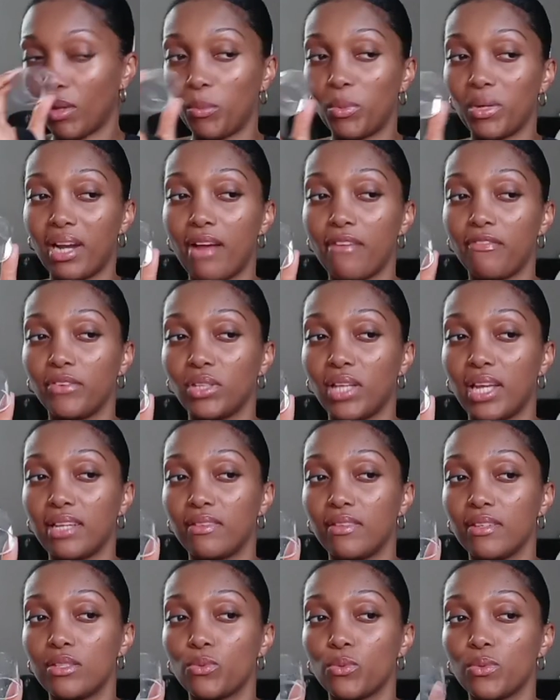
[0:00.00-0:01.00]
But I feel
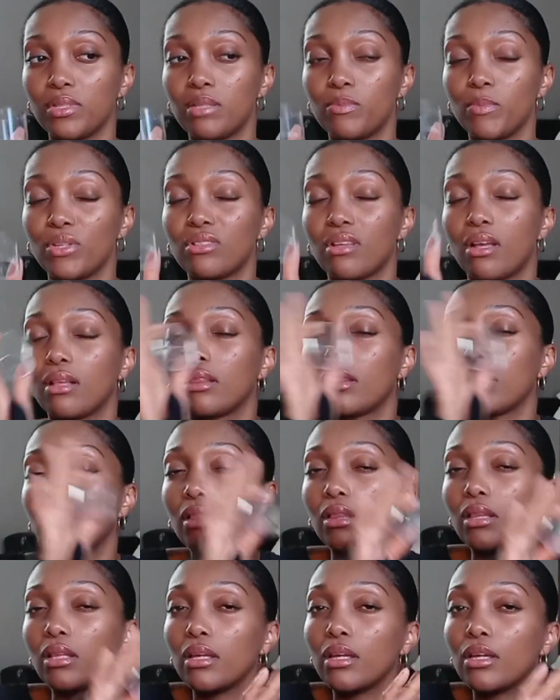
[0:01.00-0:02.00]
like this one smells a
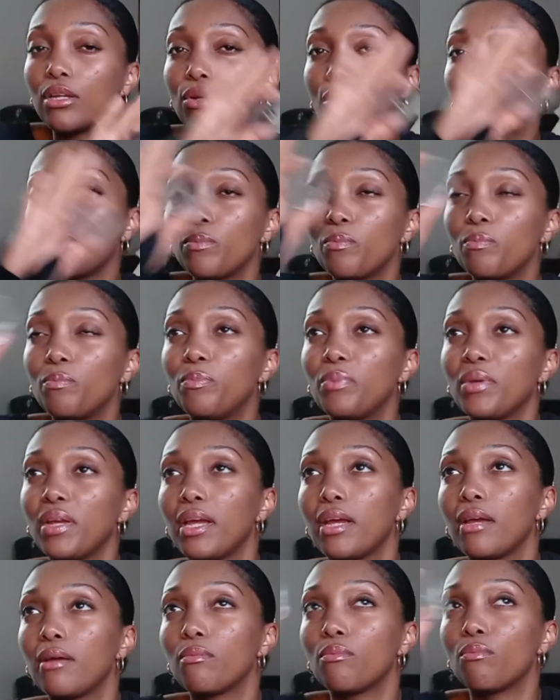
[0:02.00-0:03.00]
little
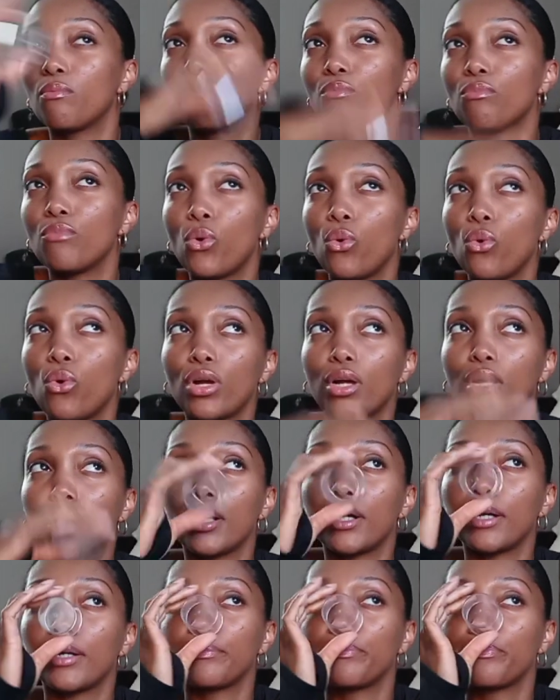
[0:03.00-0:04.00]
bit
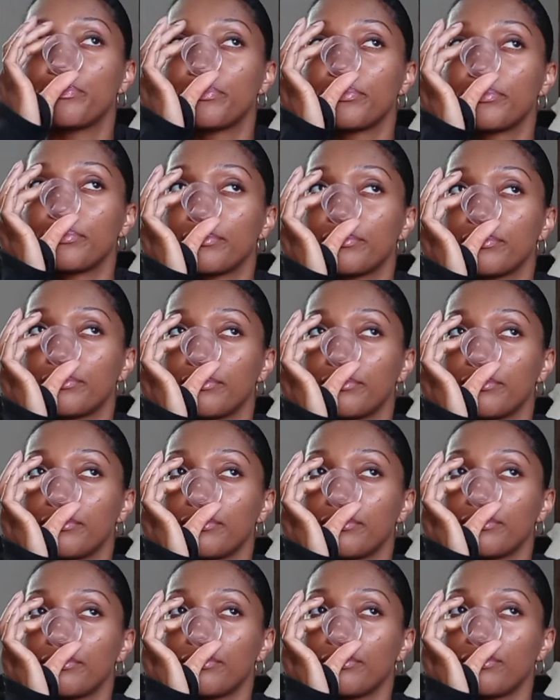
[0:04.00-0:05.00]
more
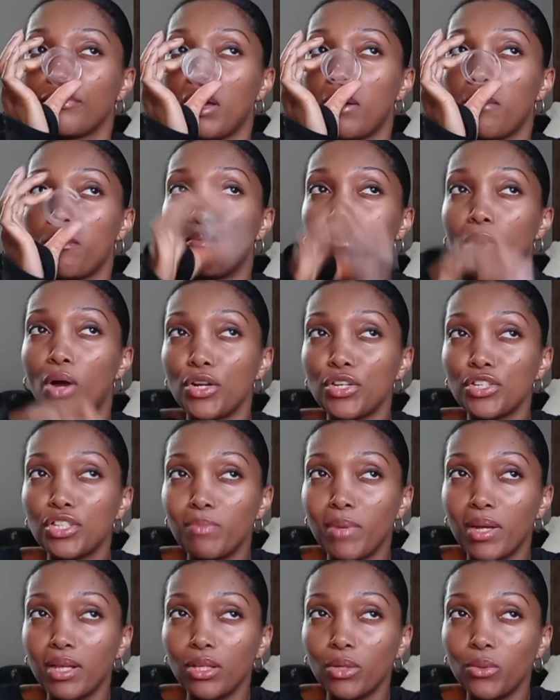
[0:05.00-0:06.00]

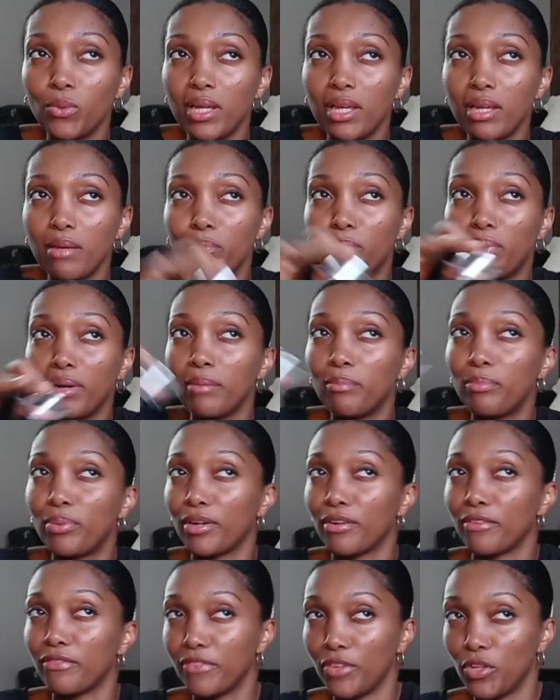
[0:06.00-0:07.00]
marshmallowy but
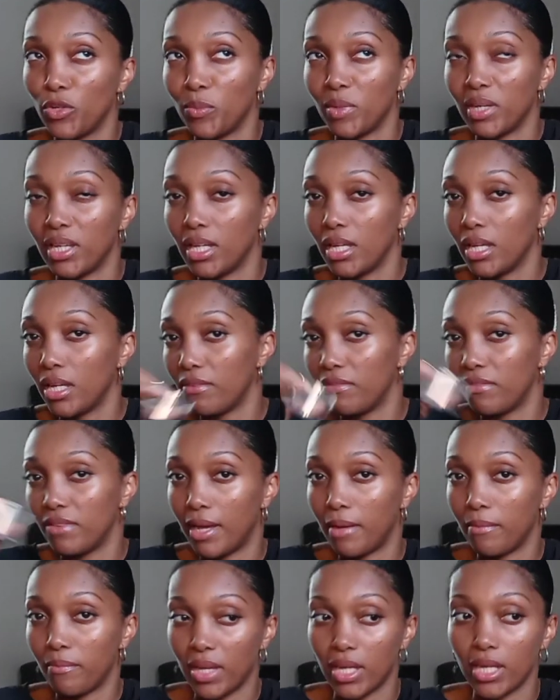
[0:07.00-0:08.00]
perfumy, if
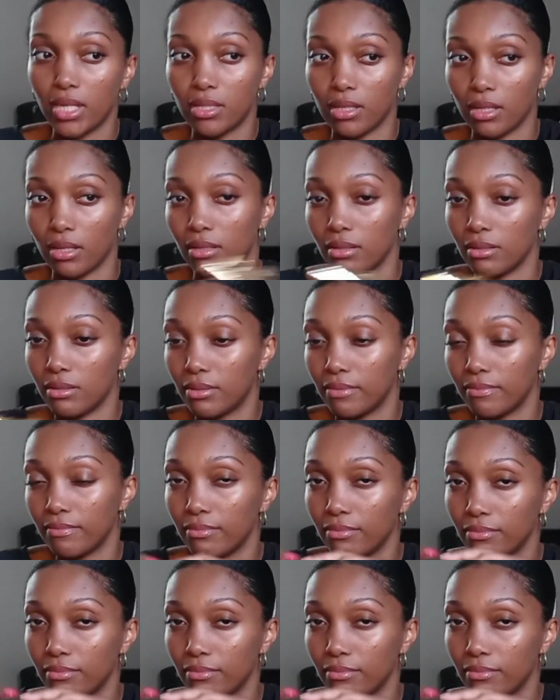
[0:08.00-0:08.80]
that makes sense.